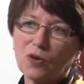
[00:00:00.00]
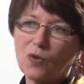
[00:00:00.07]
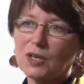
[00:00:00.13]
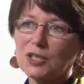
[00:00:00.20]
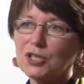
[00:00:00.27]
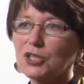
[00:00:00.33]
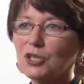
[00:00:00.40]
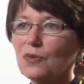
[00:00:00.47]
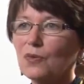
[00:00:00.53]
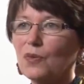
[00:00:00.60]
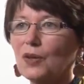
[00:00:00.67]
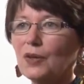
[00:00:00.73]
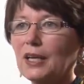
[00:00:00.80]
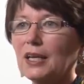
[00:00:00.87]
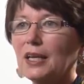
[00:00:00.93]
question,
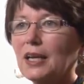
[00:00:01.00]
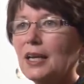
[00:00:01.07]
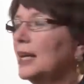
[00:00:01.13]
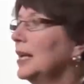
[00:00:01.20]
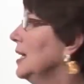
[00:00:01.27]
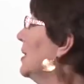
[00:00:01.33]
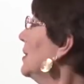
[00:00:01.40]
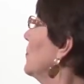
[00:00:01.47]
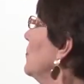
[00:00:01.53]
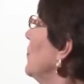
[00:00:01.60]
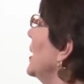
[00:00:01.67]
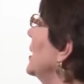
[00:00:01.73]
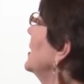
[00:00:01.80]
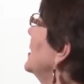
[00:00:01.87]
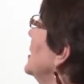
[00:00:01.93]
really. The main